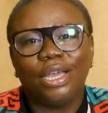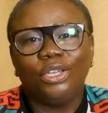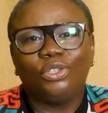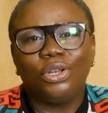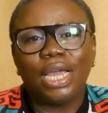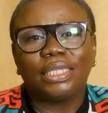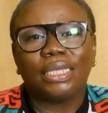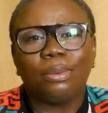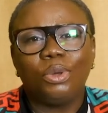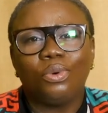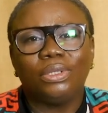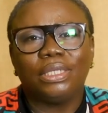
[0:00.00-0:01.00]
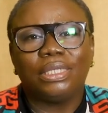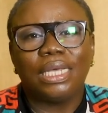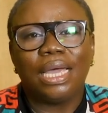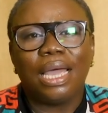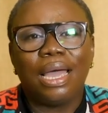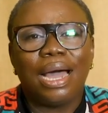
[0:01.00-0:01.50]
So next time you want to
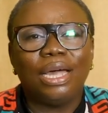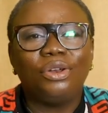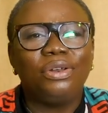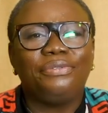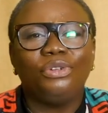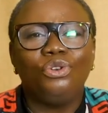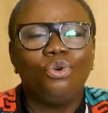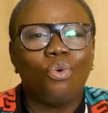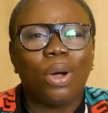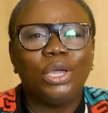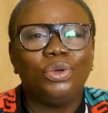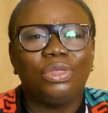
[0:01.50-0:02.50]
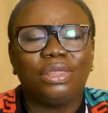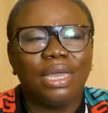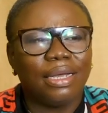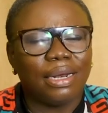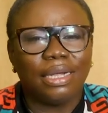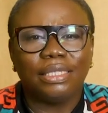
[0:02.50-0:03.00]
say, I don't even know why you
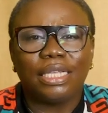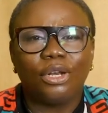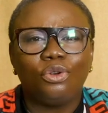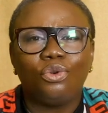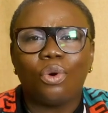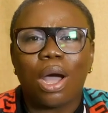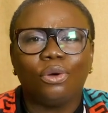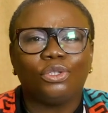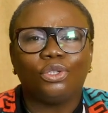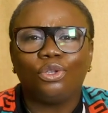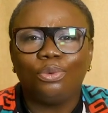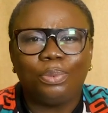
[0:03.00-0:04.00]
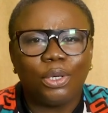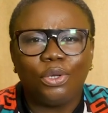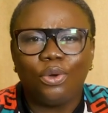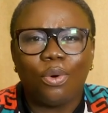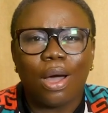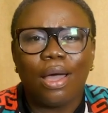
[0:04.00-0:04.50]
think like this. I know how stupid
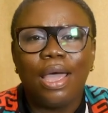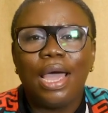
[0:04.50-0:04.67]
you are.